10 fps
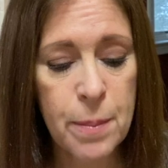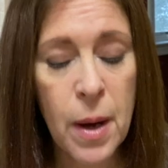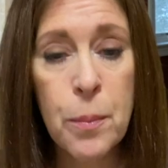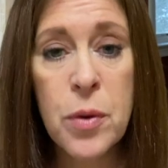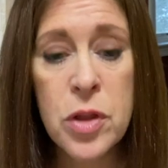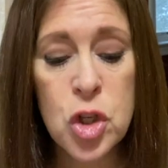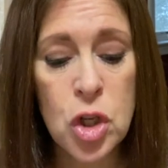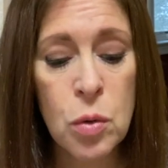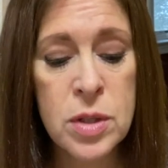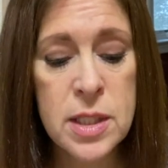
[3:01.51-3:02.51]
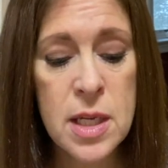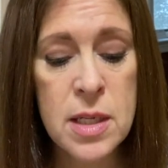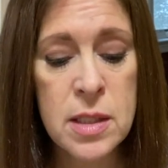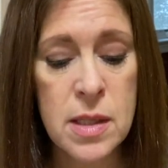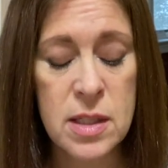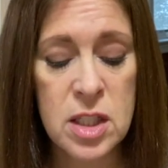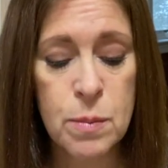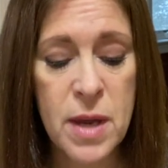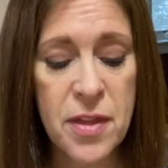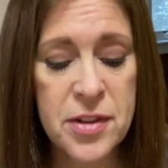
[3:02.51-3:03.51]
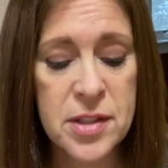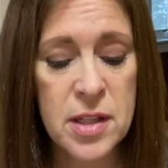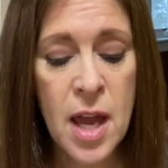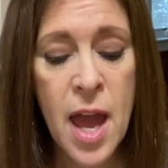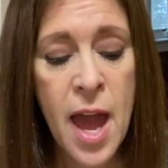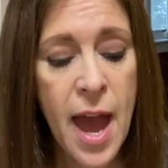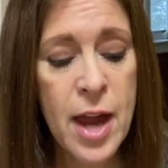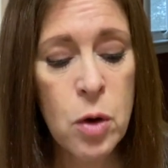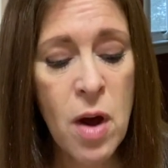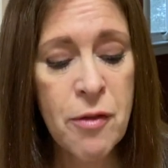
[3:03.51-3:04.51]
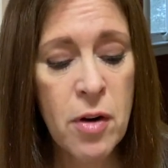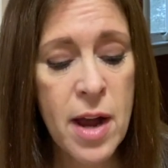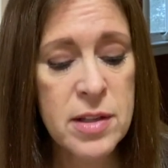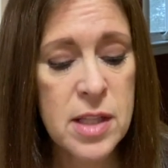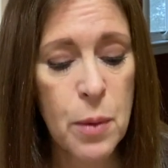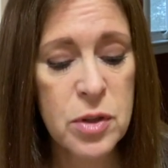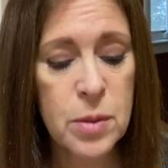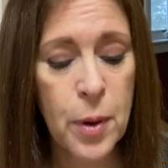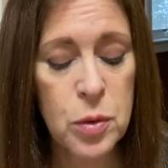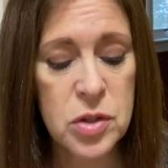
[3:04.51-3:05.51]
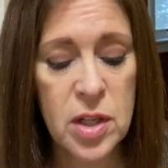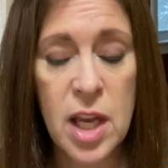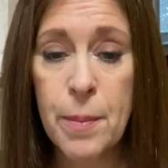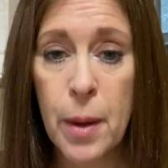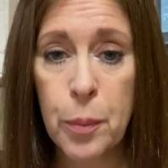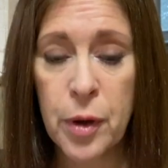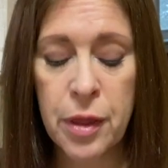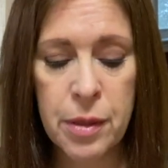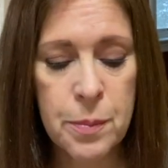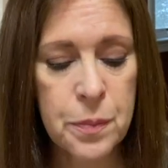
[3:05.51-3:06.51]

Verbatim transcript: up with the Joneses, the Smiths, and whoever else they were supposed to keep up with.